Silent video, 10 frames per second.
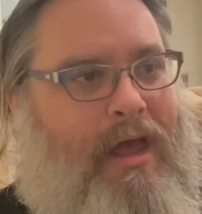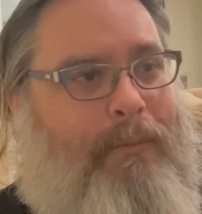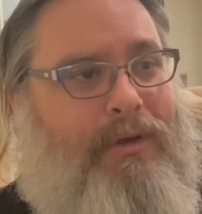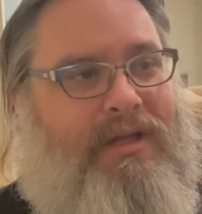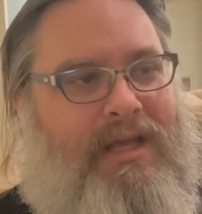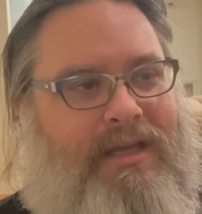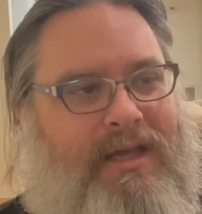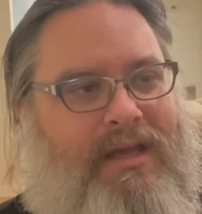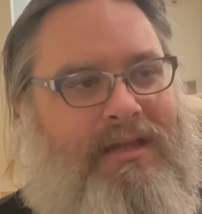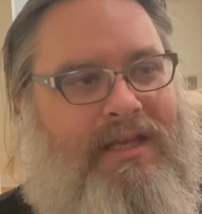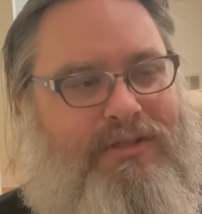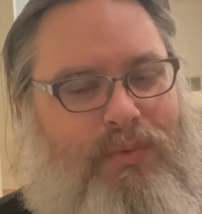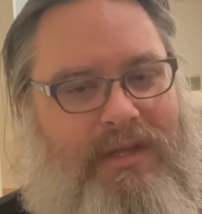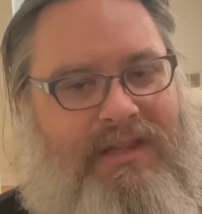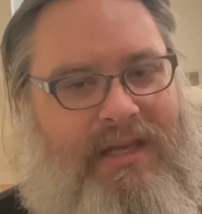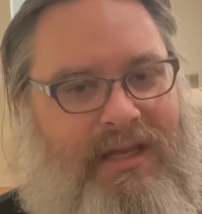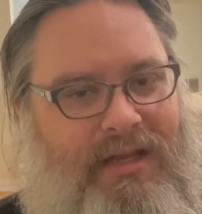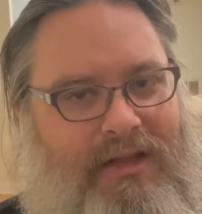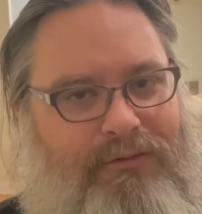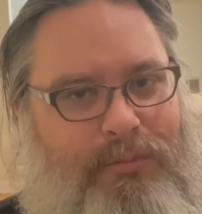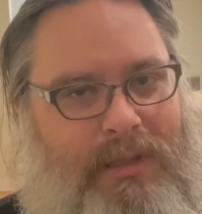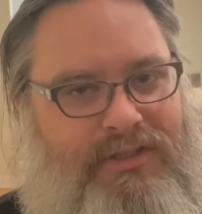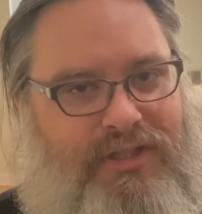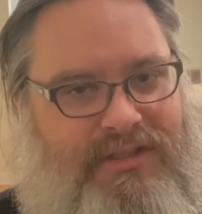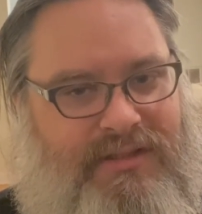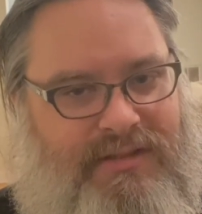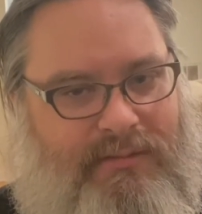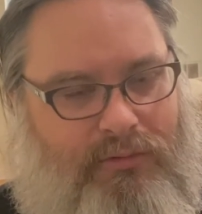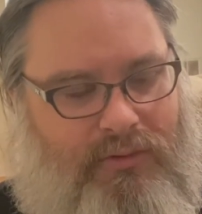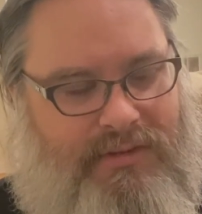but like that's one thing I love about Justin Cymbal,